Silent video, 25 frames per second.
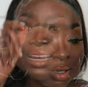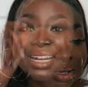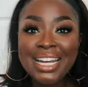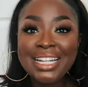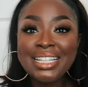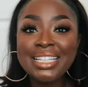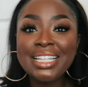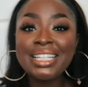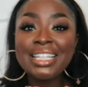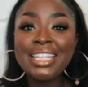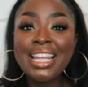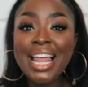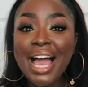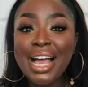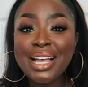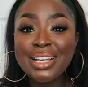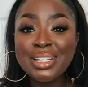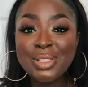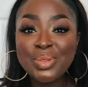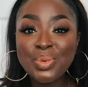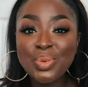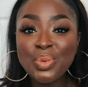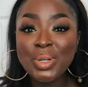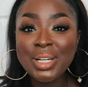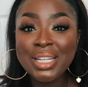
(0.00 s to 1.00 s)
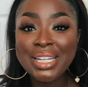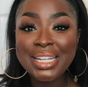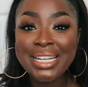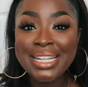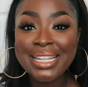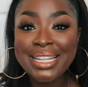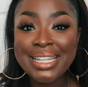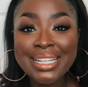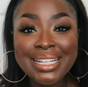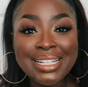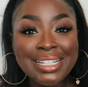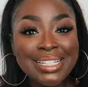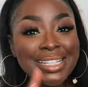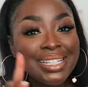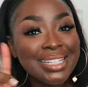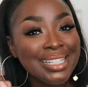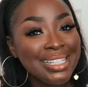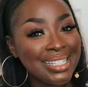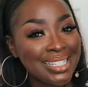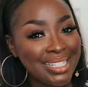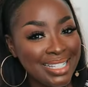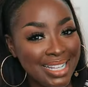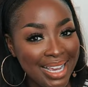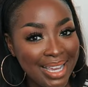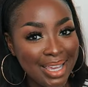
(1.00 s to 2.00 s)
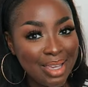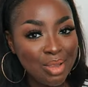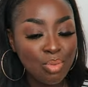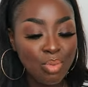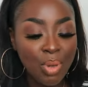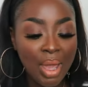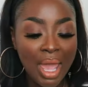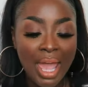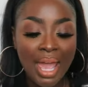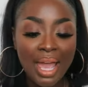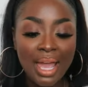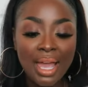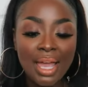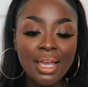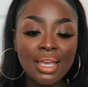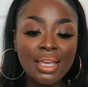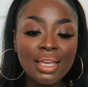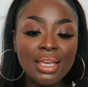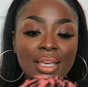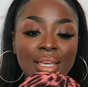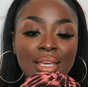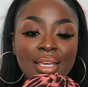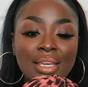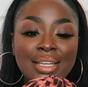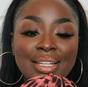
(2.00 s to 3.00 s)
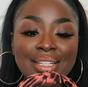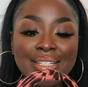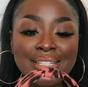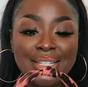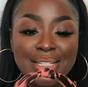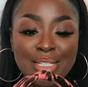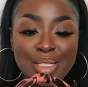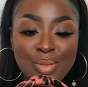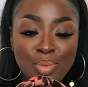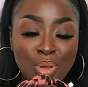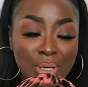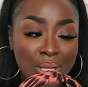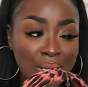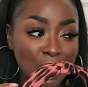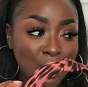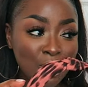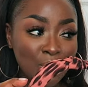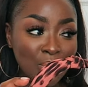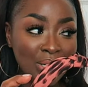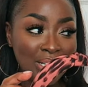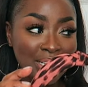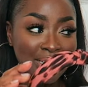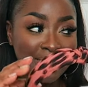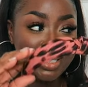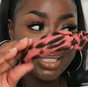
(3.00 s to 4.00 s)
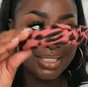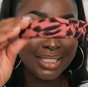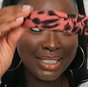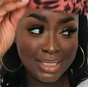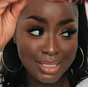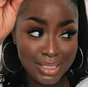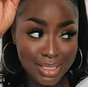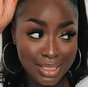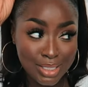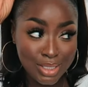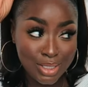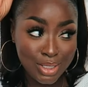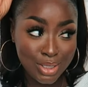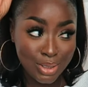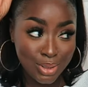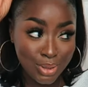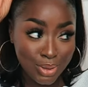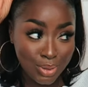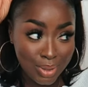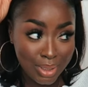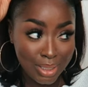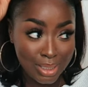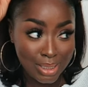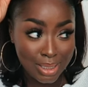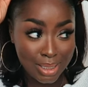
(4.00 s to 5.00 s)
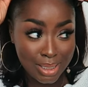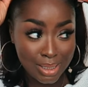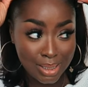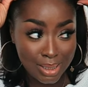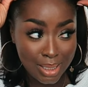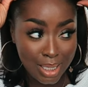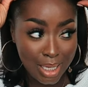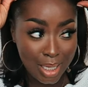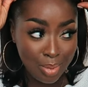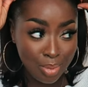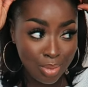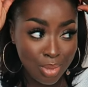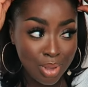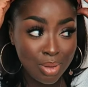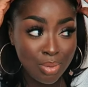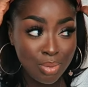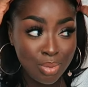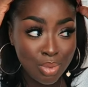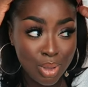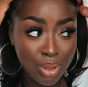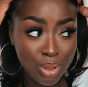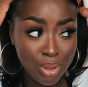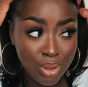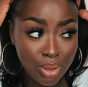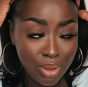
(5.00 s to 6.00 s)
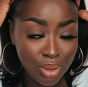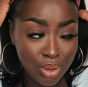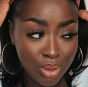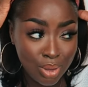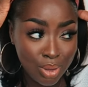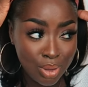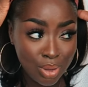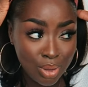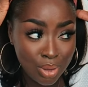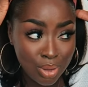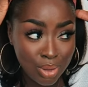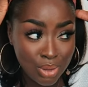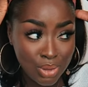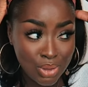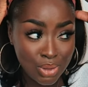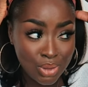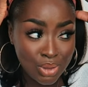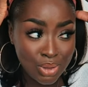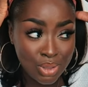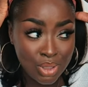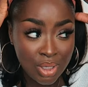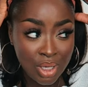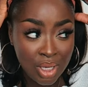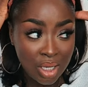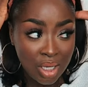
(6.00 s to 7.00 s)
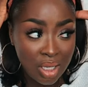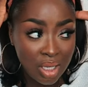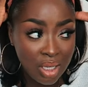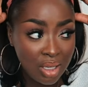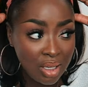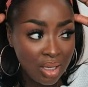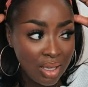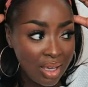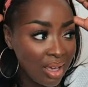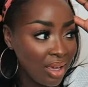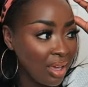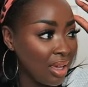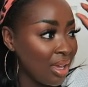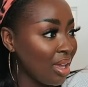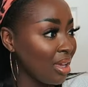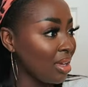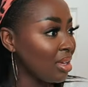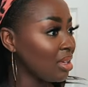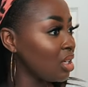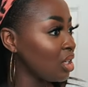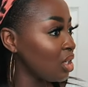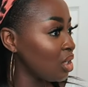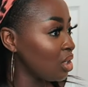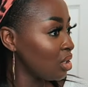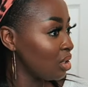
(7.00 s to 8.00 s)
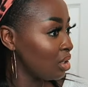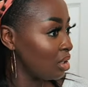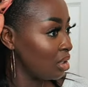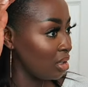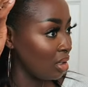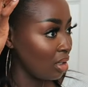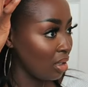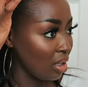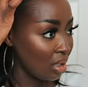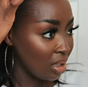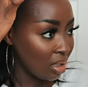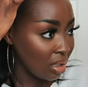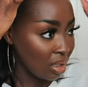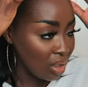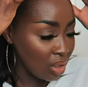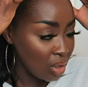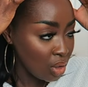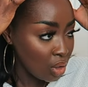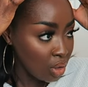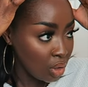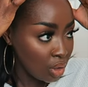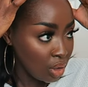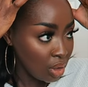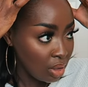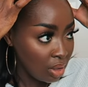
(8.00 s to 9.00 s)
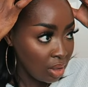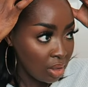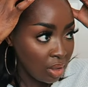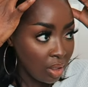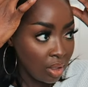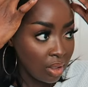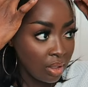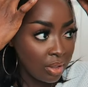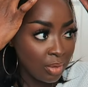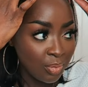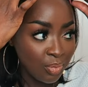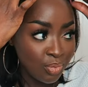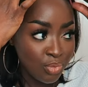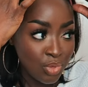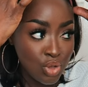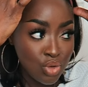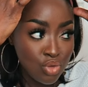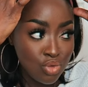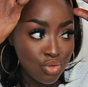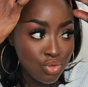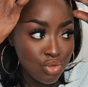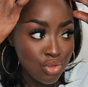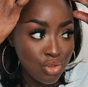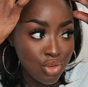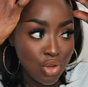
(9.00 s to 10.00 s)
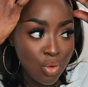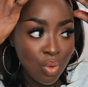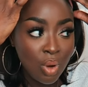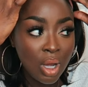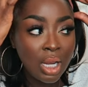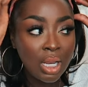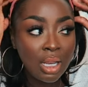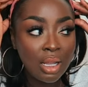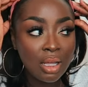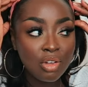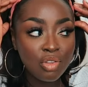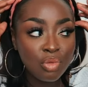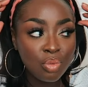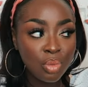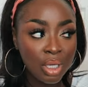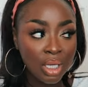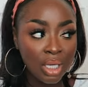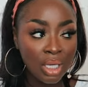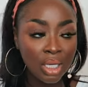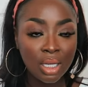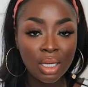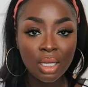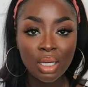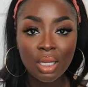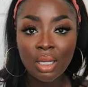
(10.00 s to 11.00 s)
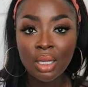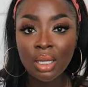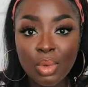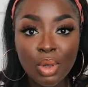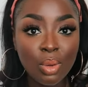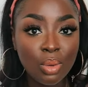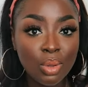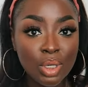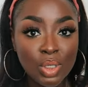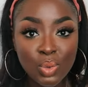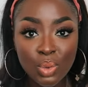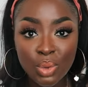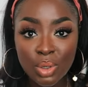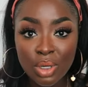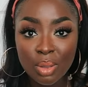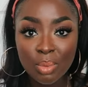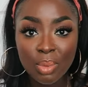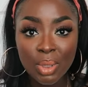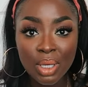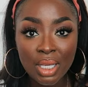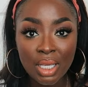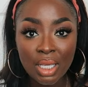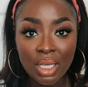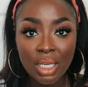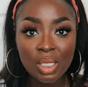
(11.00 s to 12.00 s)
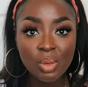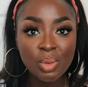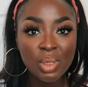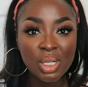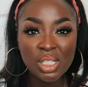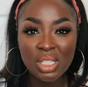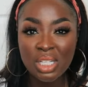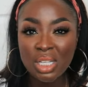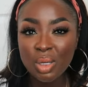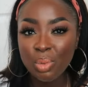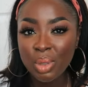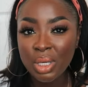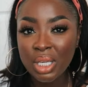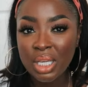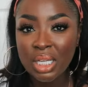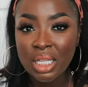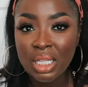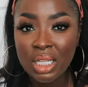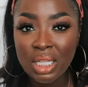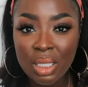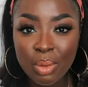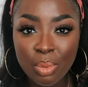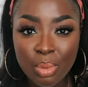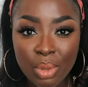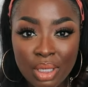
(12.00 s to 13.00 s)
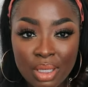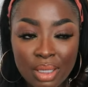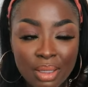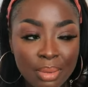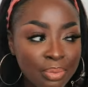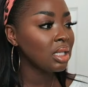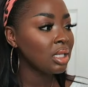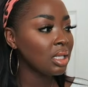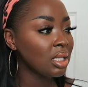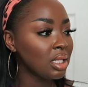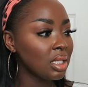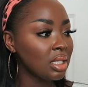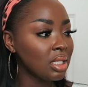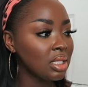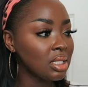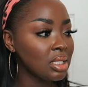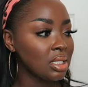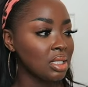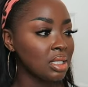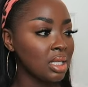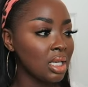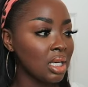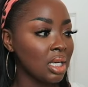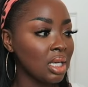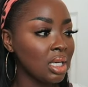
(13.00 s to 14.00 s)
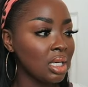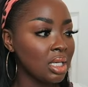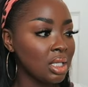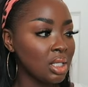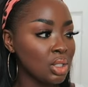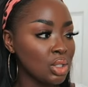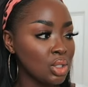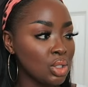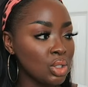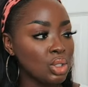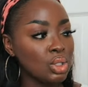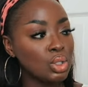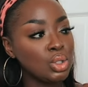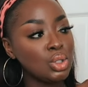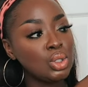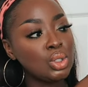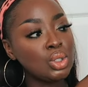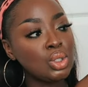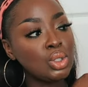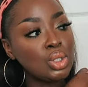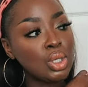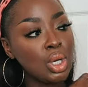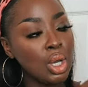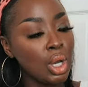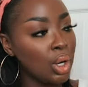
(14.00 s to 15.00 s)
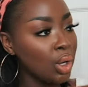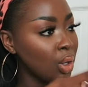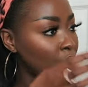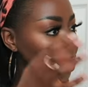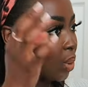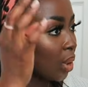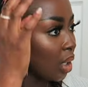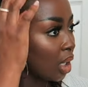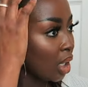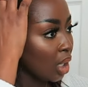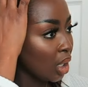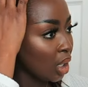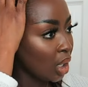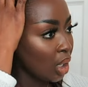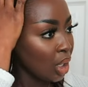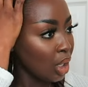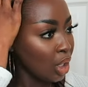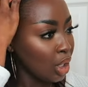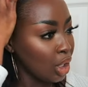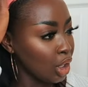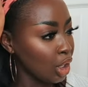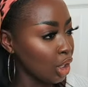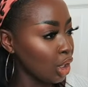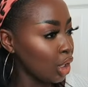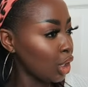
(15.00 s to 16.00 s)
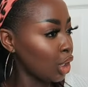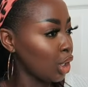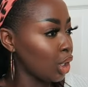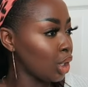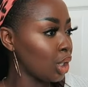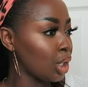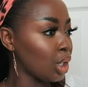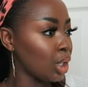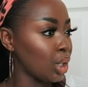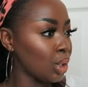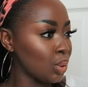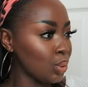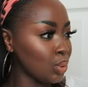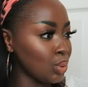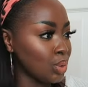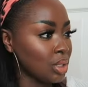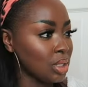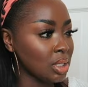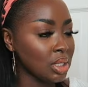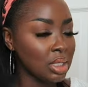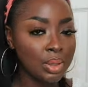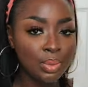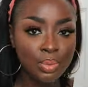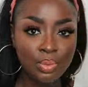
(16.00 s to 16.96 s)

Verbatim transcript: And then the last one in this second pack is this pink one. This is cute. It's a statement piece. Yeah. You know I love pink. I'm always wearing pink, especially a pink lippy. This is so cute.